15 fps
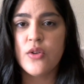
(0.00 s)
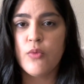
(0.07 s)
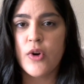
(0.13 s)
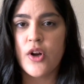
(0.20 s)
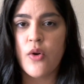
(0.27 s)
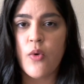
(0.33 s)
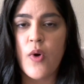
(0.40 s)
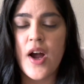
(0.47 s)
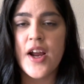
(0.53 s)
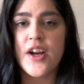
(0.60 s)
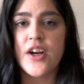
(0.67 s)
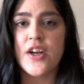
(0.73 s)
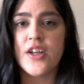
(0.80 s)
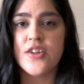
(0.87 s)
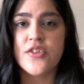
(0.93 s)

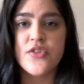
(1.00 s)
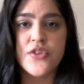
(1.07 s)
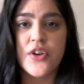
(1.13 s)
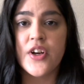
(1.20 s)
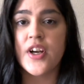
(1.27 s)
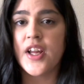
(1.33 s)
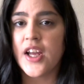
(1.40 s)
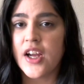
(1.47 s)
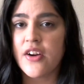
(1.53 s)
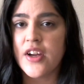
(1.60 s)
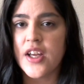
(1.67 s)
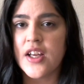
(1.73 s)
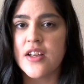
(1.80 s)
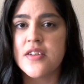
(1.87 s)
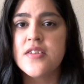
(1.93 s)
required in certain
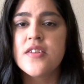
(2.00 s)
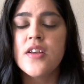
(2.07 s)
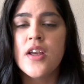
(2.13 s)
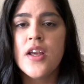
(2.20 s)
areas,